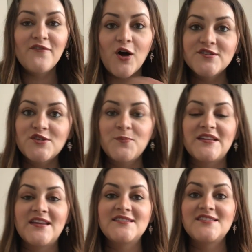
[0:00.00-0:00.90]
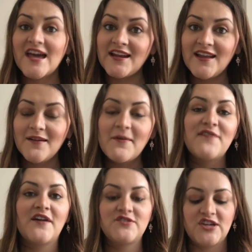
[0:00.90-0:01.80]
I've also been setting
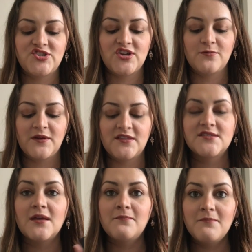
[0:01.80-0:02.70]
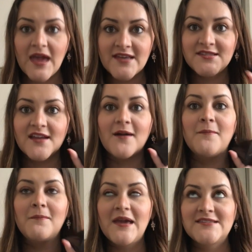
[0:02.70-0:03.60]
my foundation with this amazing,
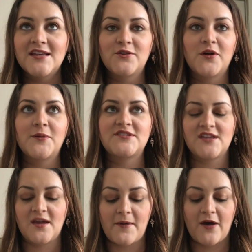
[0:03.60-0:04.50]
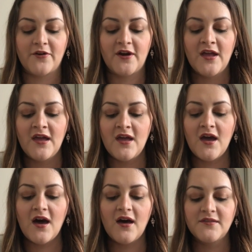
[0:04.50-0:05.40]
amazing Laura Mercier powder.
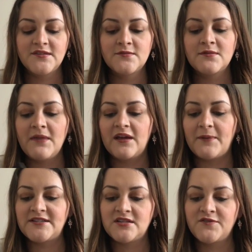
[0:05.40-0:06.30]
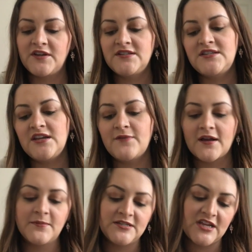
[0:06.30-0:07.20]
Uh, this is a Makeup by Tiffany D
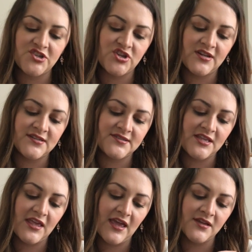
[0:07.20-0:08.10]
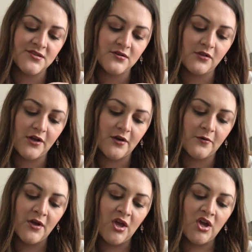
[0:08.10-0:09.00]
recommendation. It is the Candle
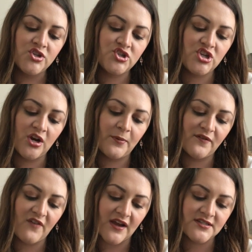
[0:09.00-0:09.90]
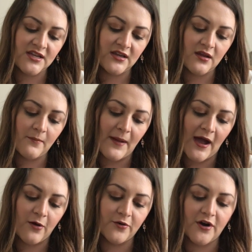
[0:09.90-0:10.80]
Glow Sheer Perfecting
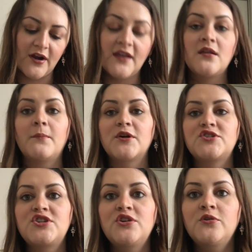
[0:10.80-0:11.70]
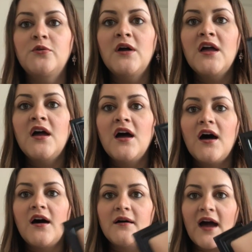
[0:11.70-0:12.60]
Powder in number two.
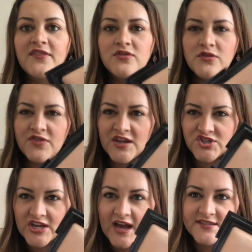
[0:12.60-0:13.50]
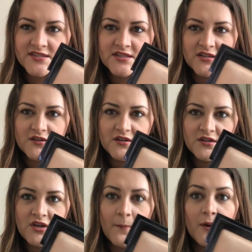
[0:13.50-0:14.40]
Uh, I th think she has the
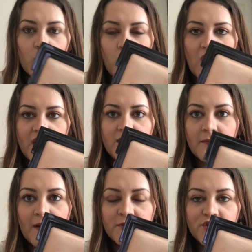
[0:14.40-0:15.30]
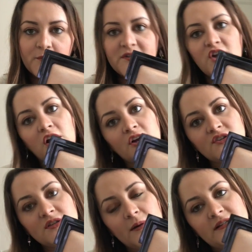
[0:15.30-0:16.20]
number one. I'm a little bit darker,
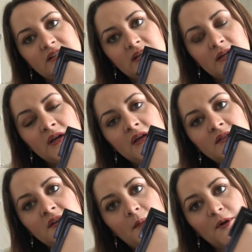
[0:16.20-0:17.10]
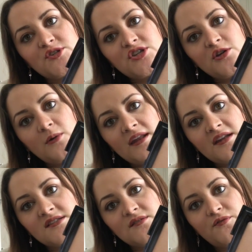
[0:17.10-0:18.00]
so I did the number two, and
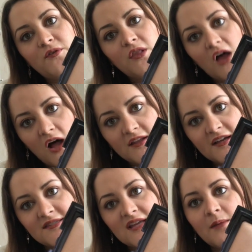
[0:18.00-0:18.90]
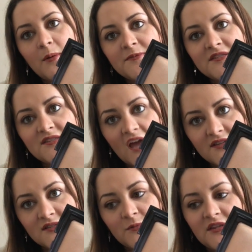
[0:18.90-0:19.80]
it is flawless. I'm
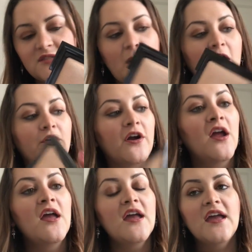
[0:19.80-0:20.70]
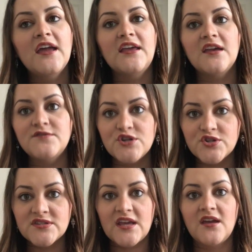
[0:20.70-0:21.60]
obsessed with this powder. It gives your
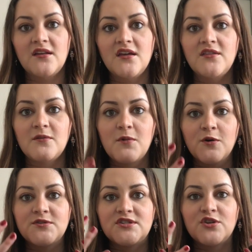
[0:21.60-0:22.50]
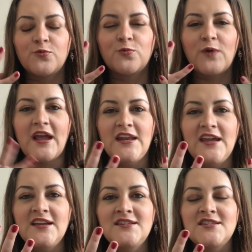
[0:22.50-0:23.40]
skin the most
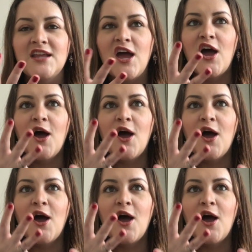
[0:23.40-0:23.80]
radiant,